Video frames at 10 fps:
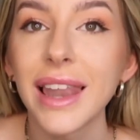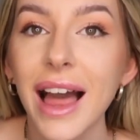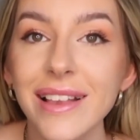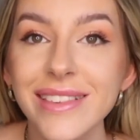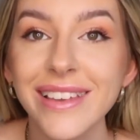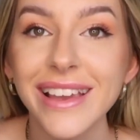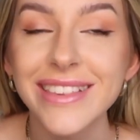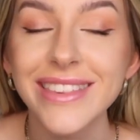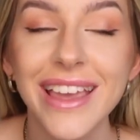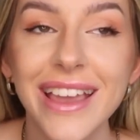last
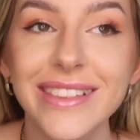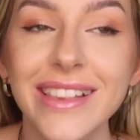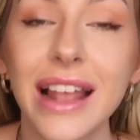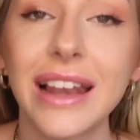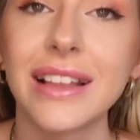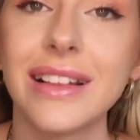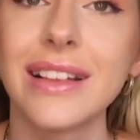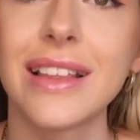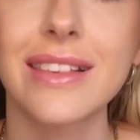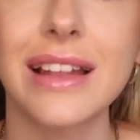is this
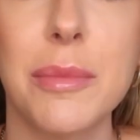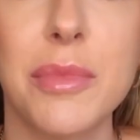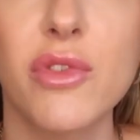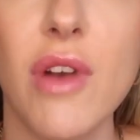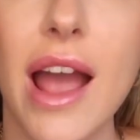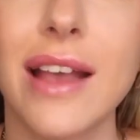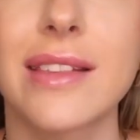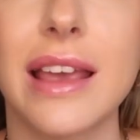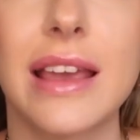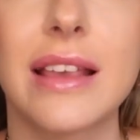little slip
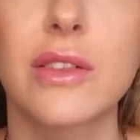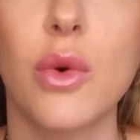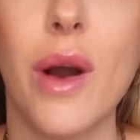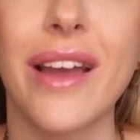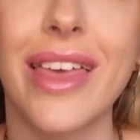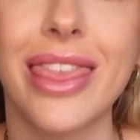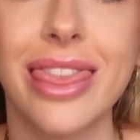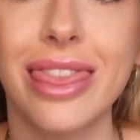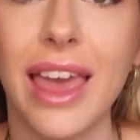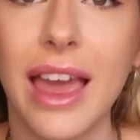dress. It is quite a
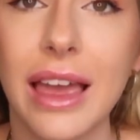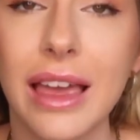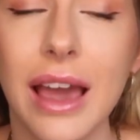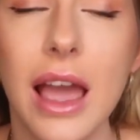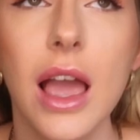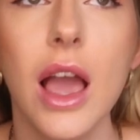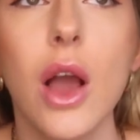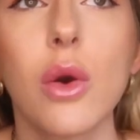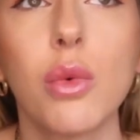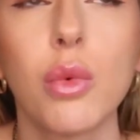thick,
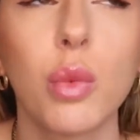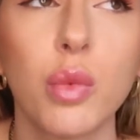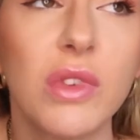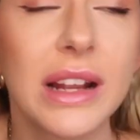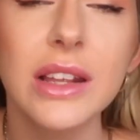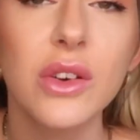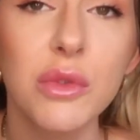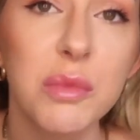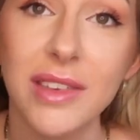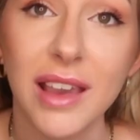really
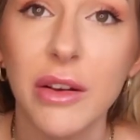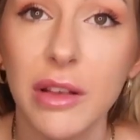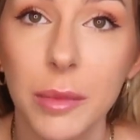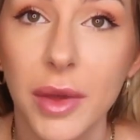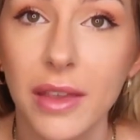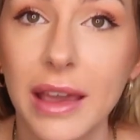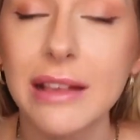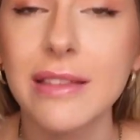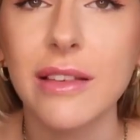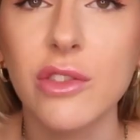good material, to be
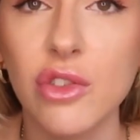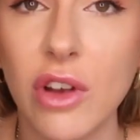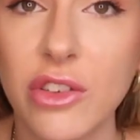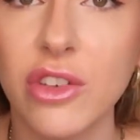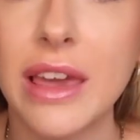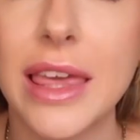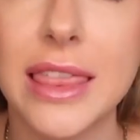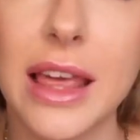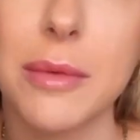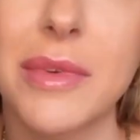honest. Stretchy,
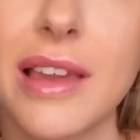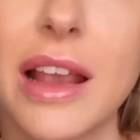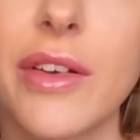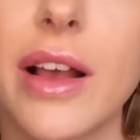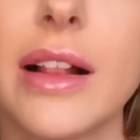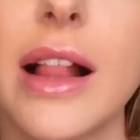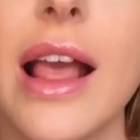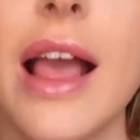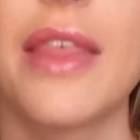thick material.